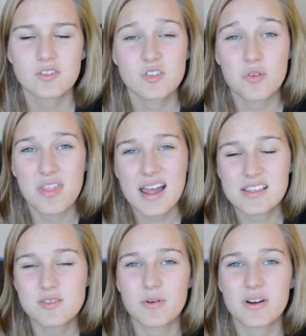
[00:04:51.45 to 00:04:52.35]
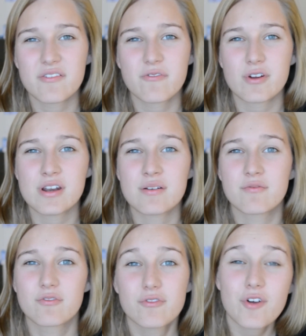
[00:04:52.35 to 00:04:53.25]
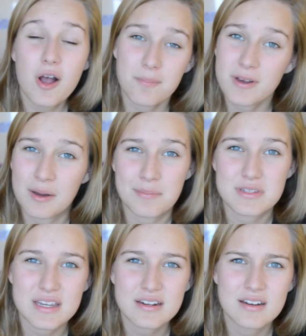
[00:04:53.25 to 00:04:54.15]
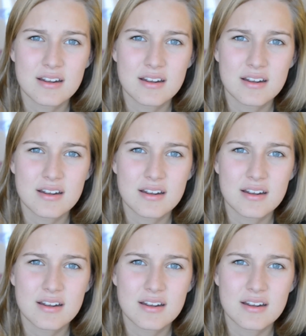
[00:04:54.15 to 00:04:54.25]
So that's where freedom from comes in.